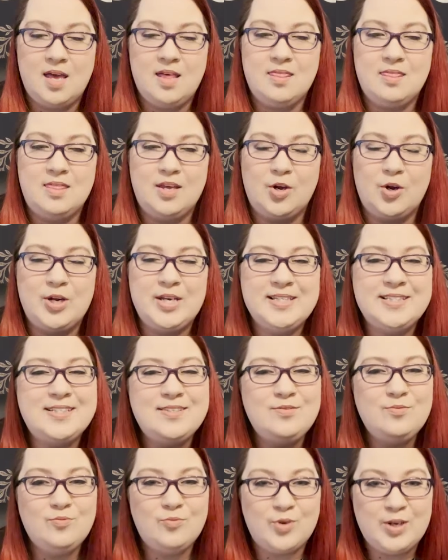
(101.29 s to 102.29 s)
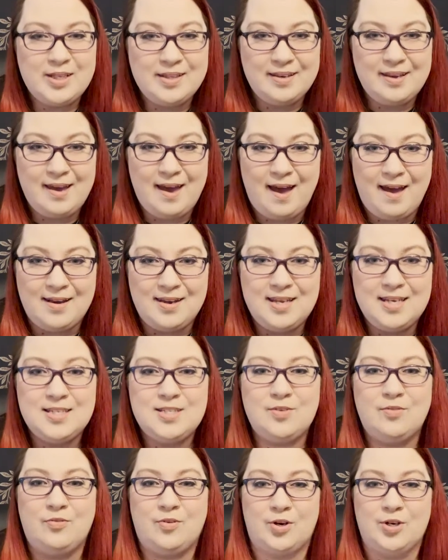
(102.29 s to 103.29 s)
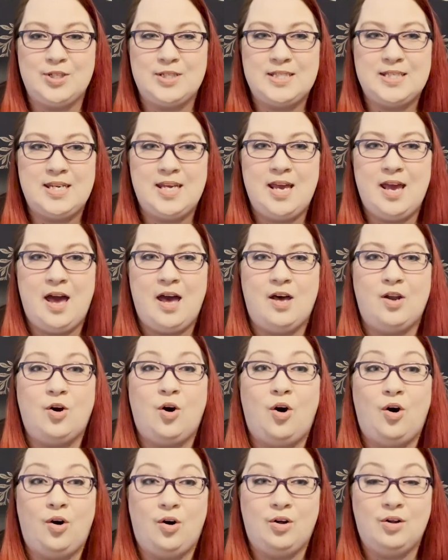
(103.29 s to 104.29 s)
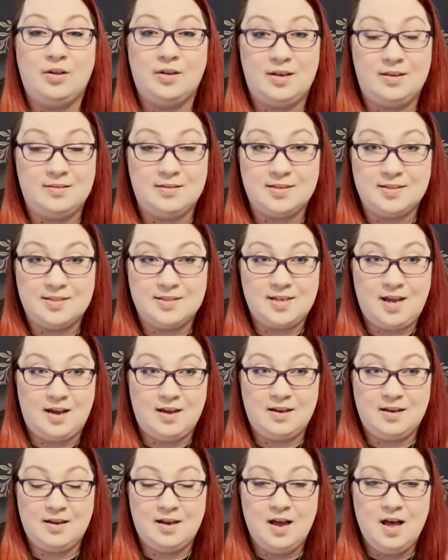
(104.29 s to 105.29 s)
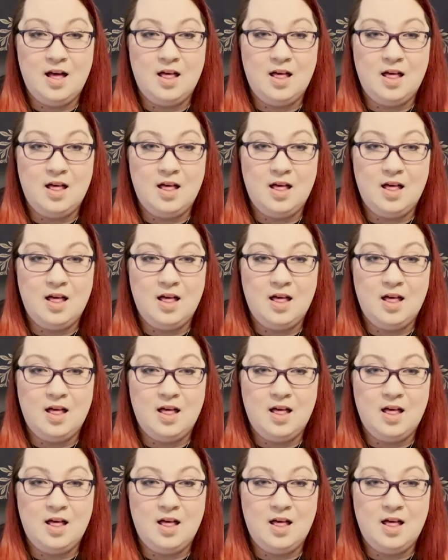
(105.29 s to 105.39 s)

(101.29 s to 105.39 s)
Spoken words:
There isn't really any diversity at all in this deck.